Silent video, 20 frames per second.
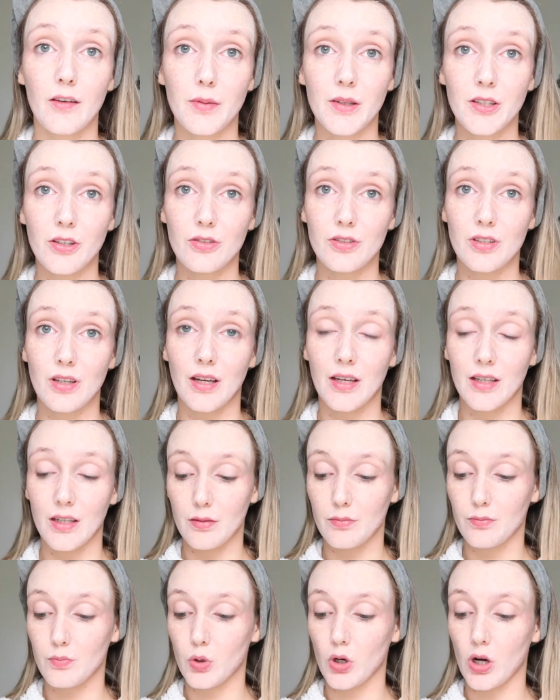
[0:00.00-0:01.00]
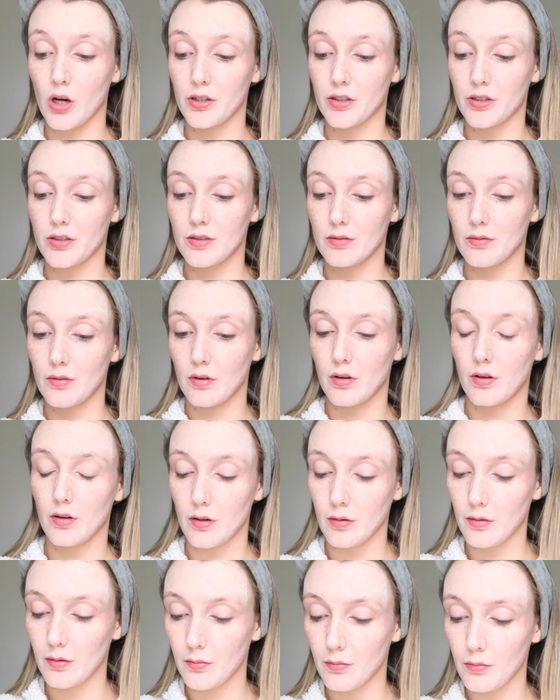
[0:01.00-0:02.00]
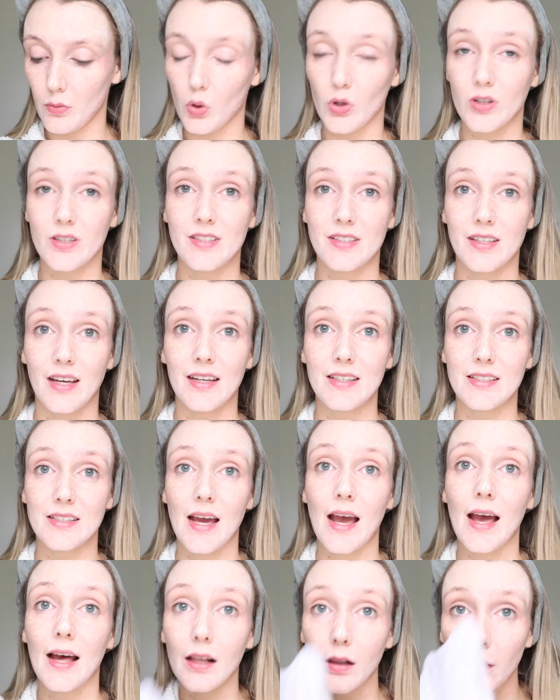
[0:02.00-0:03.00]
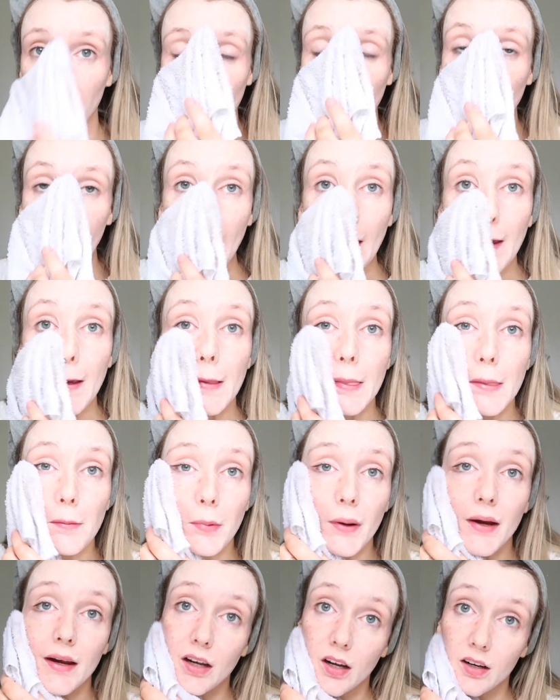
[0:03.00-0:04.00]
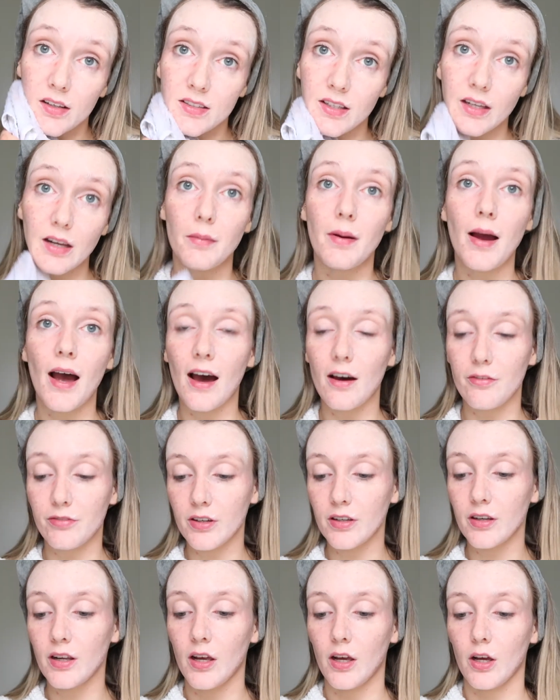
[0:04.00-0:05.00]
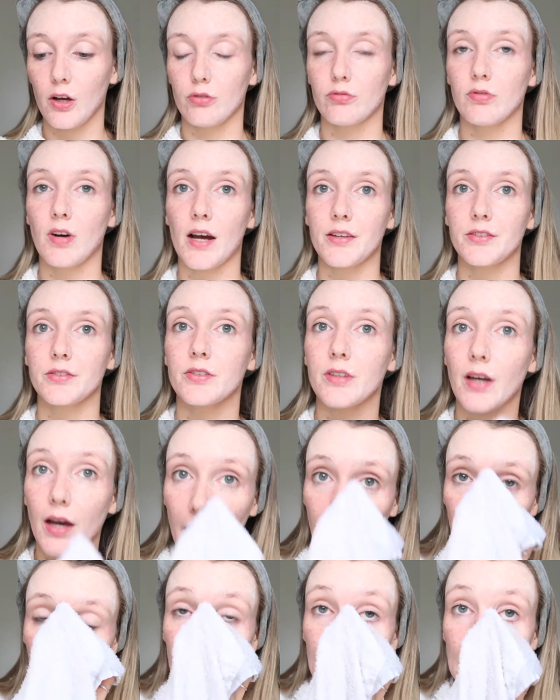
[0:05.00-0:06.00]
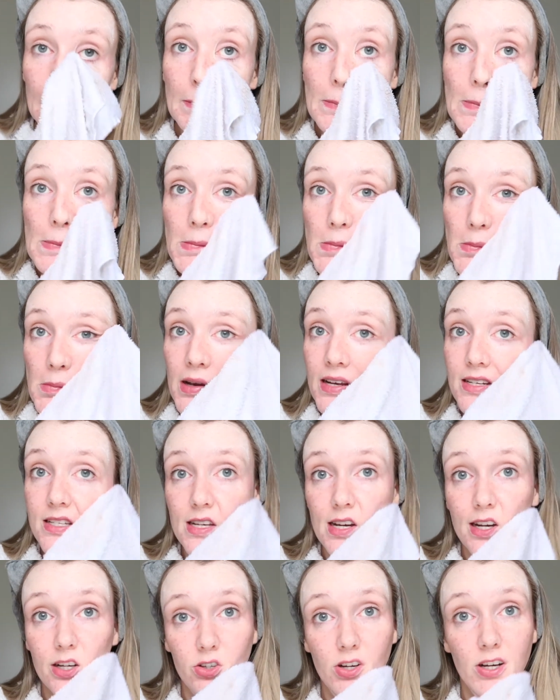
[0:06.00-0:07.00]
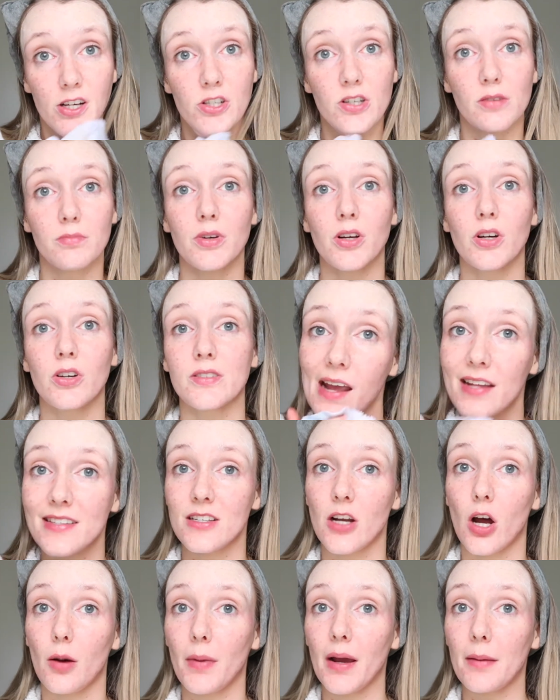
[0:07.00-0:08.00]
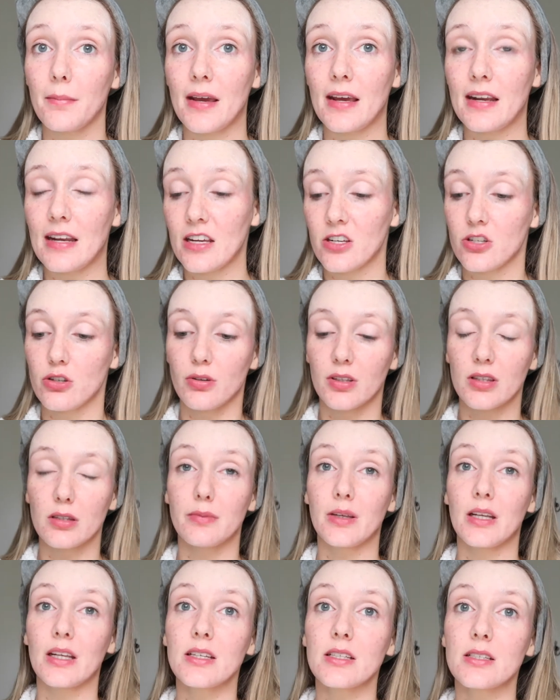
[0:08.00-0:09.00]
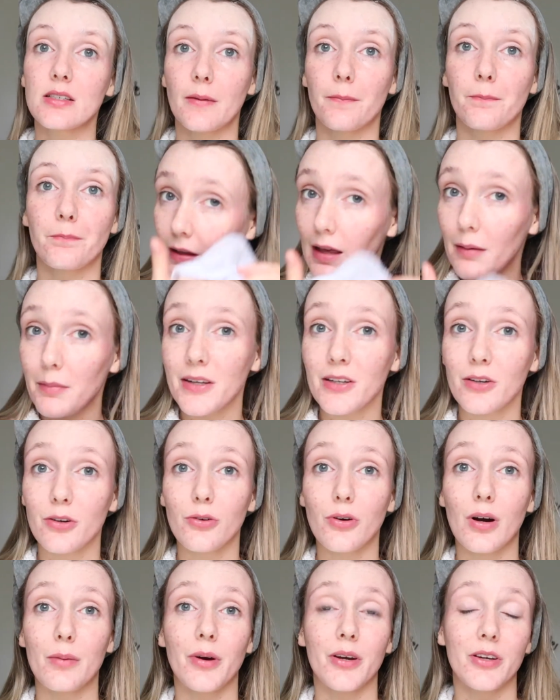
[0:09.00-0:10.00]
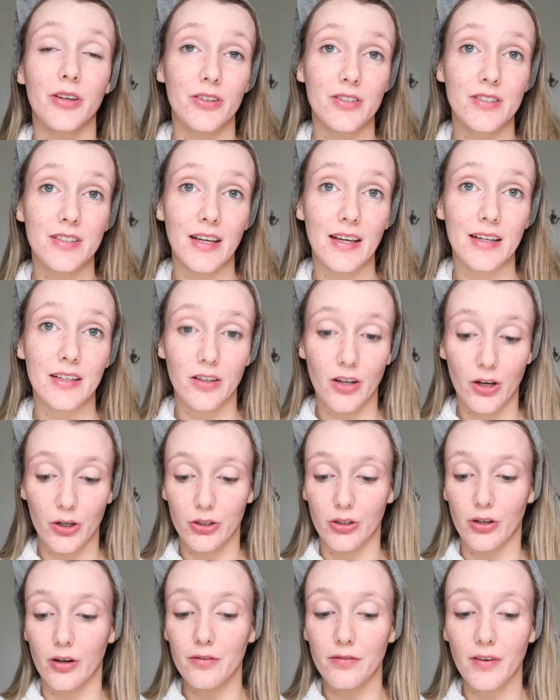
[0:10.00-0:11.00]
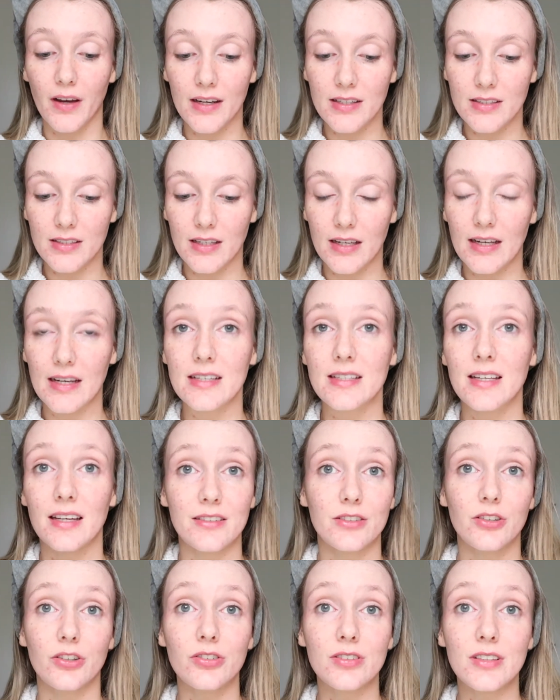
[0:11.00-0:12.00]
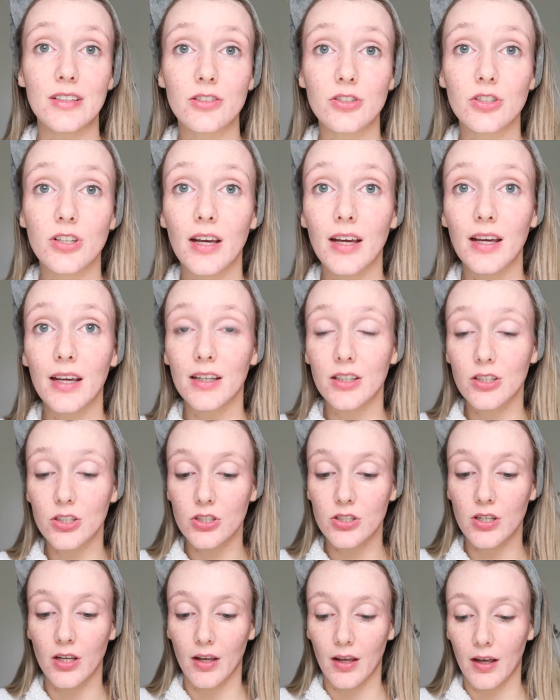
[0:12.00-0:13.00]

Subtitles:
been using products more designed to help like the breakouts that I'm having rather than my dehydration, because it's not my main issue at the minute. Let me know about your skin and how you're finding it. Has your skin changed?